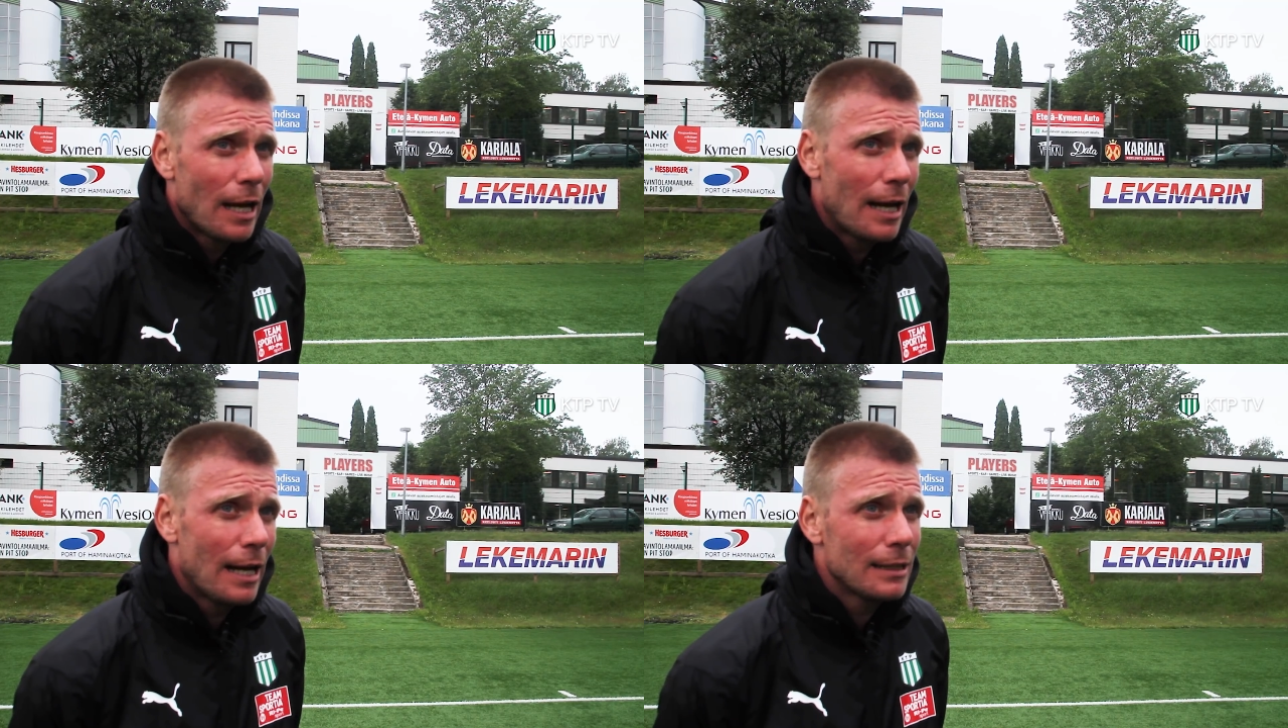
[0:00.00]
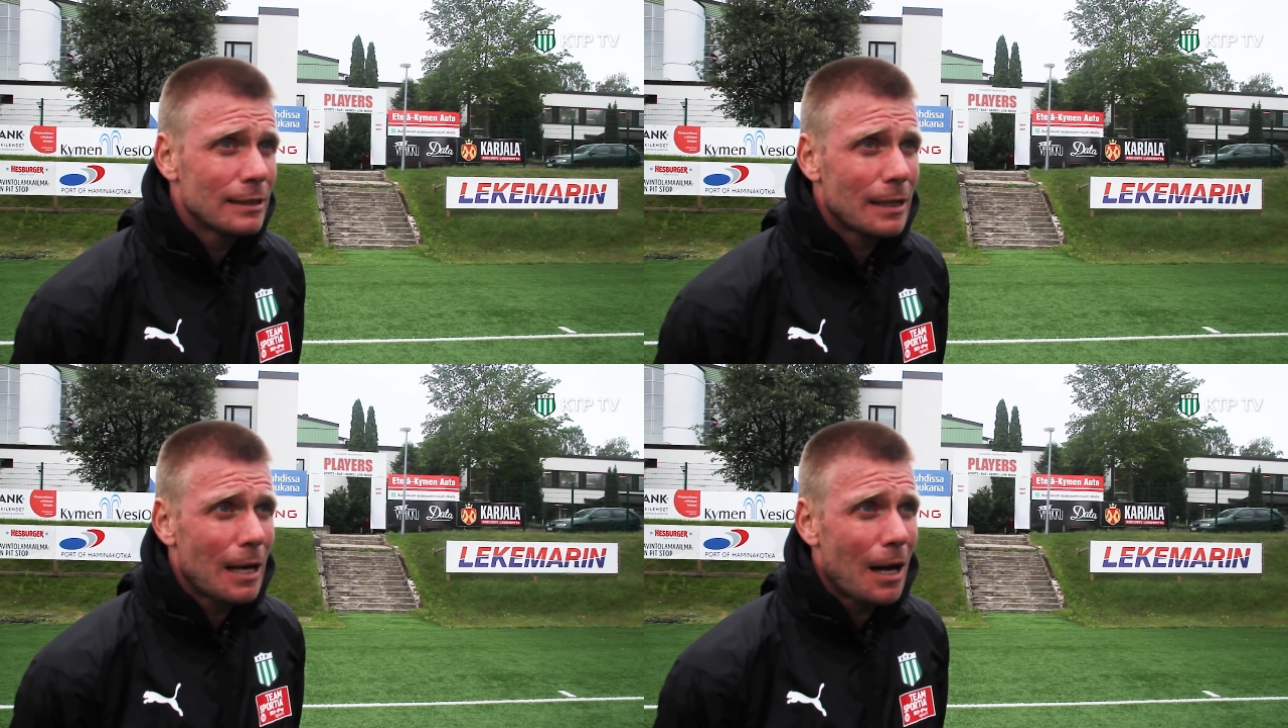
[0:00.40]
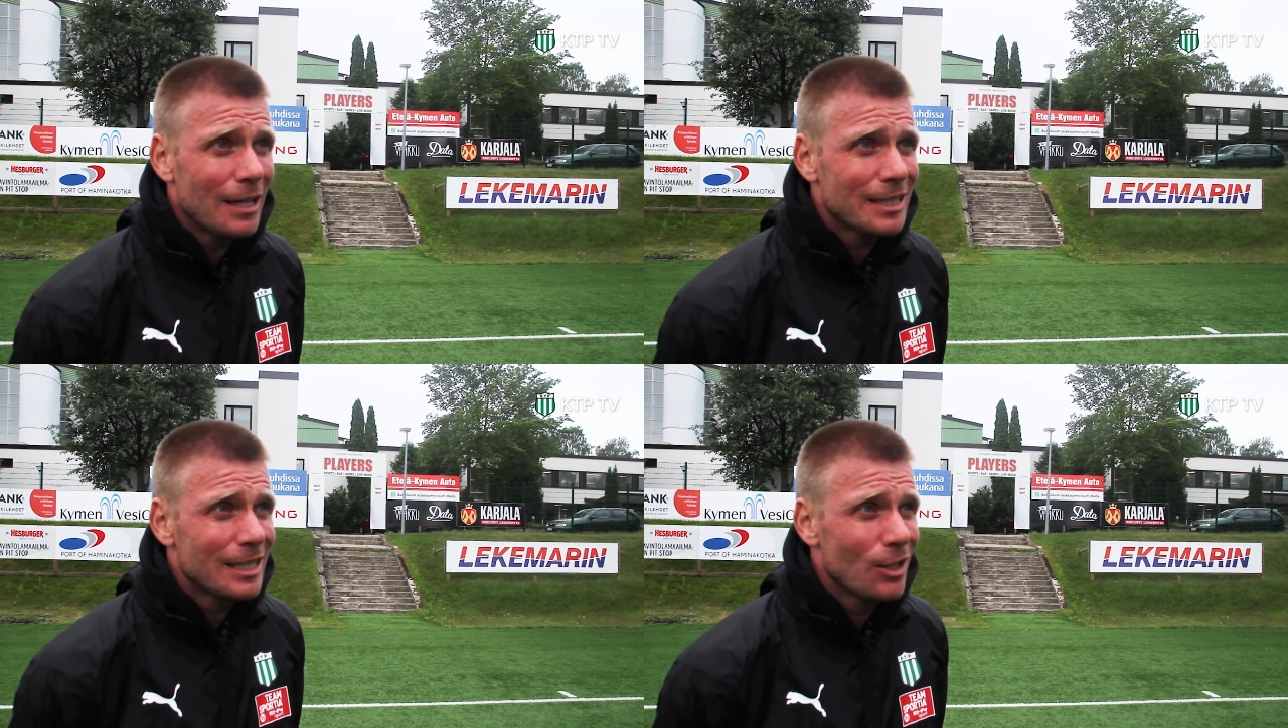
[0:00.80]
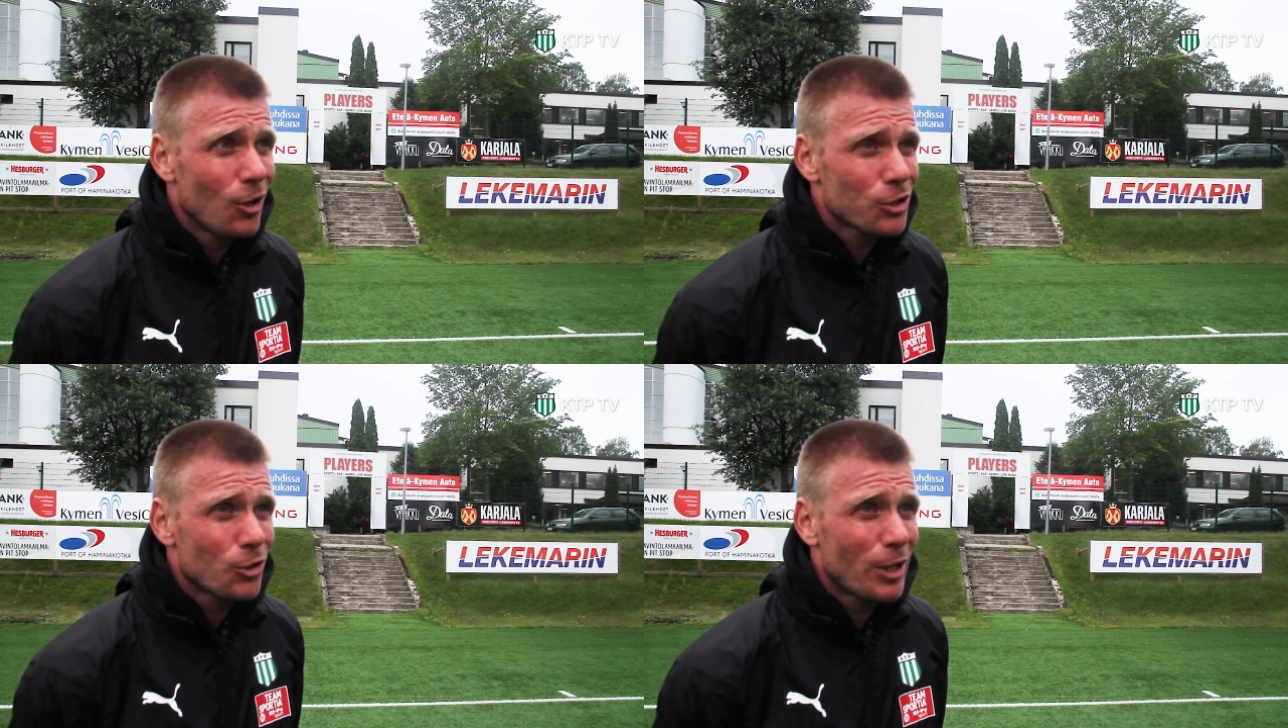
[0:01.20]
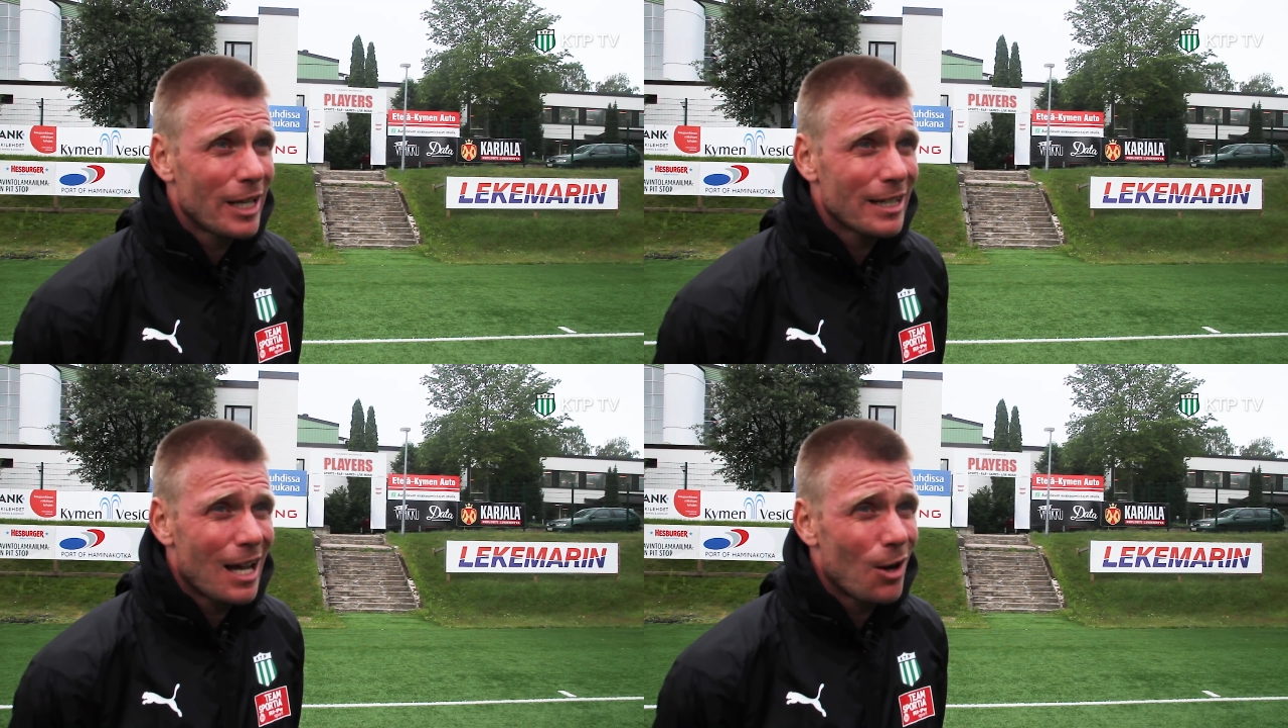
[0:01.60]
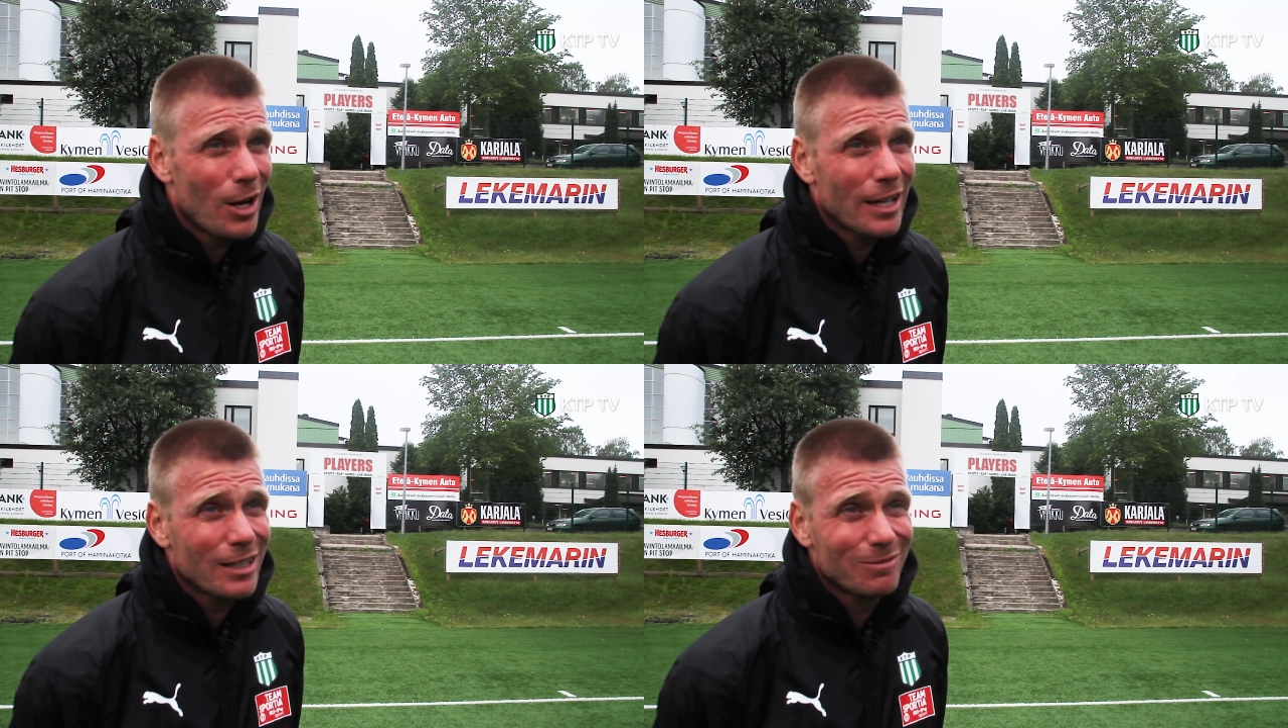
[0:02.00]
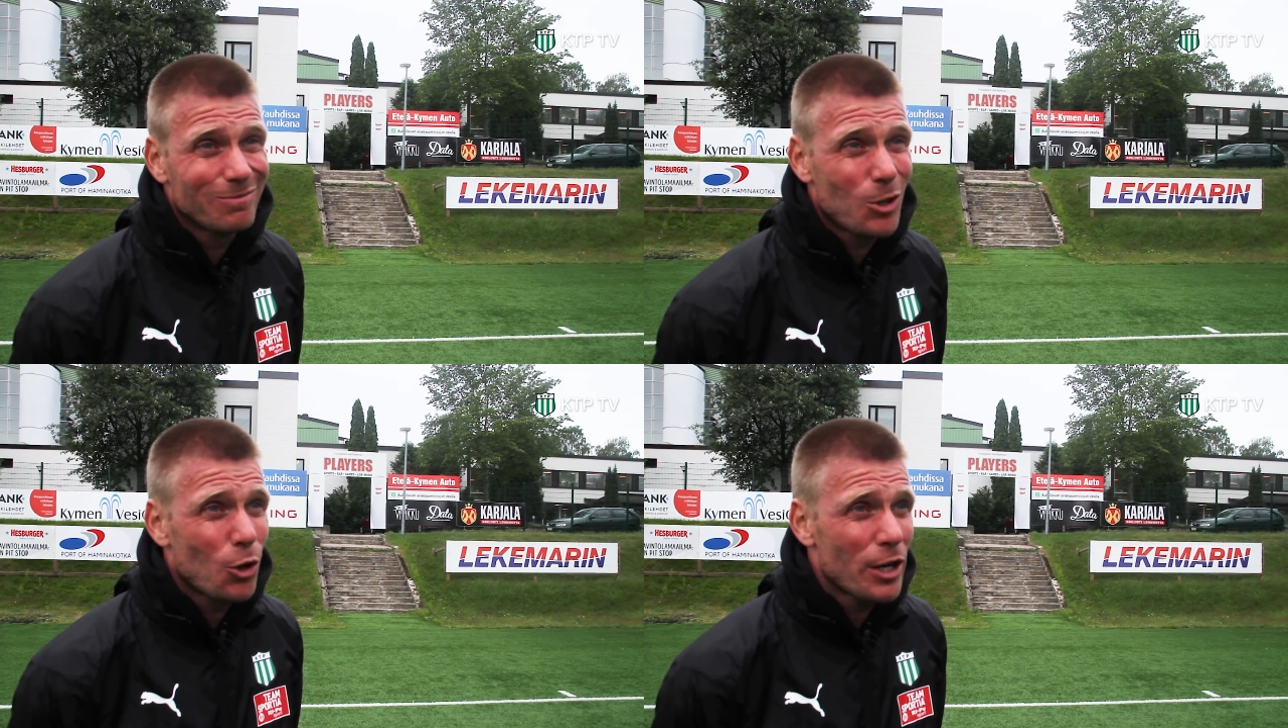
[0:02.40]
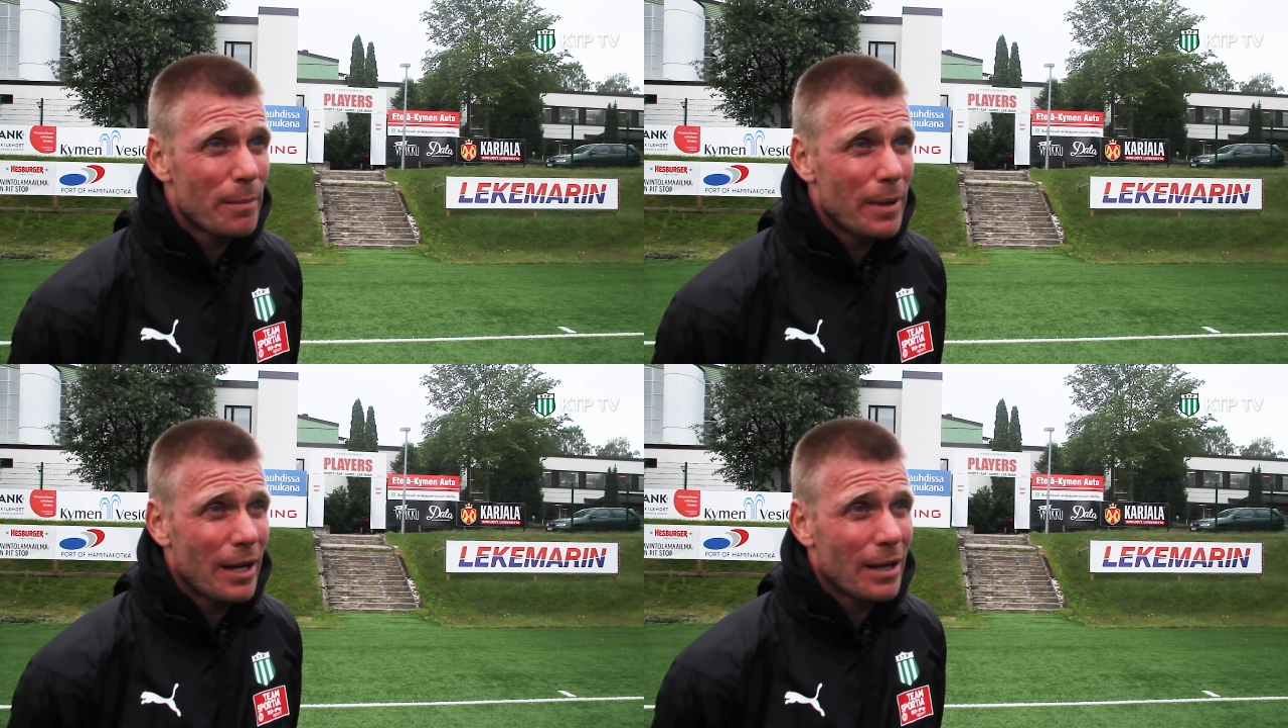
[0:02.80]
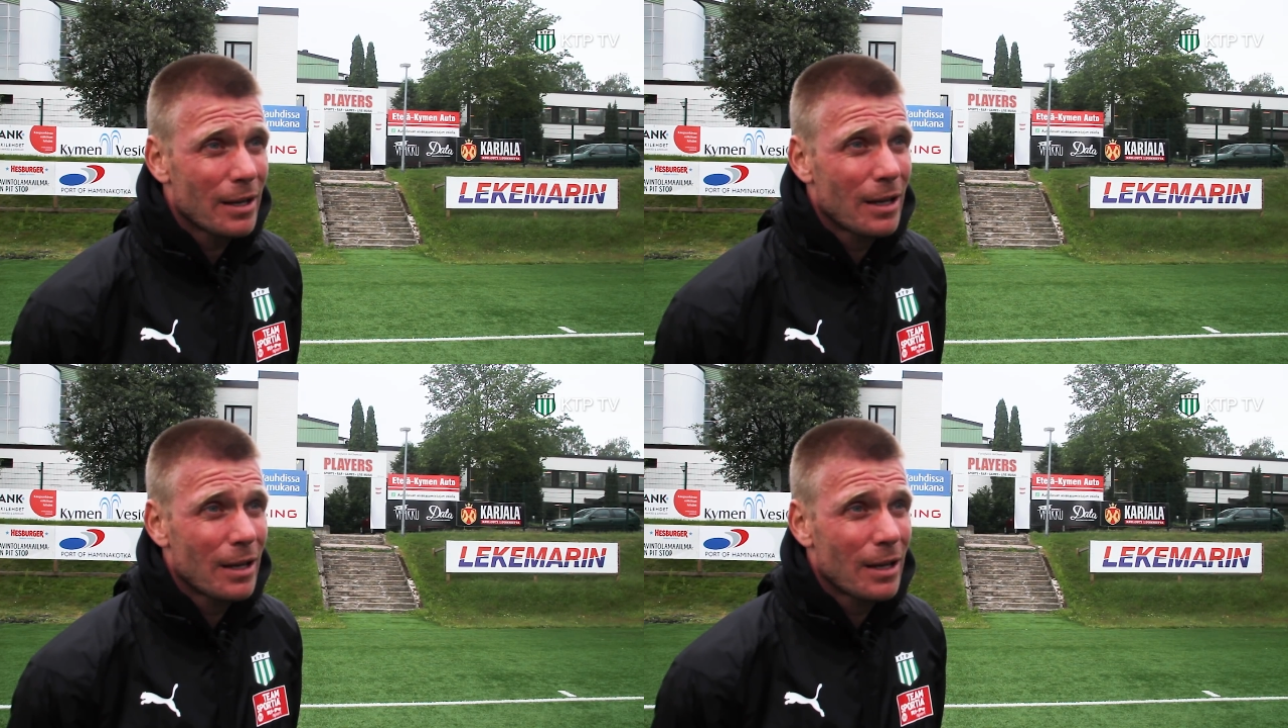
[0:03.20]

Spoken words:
And I see also right now KTP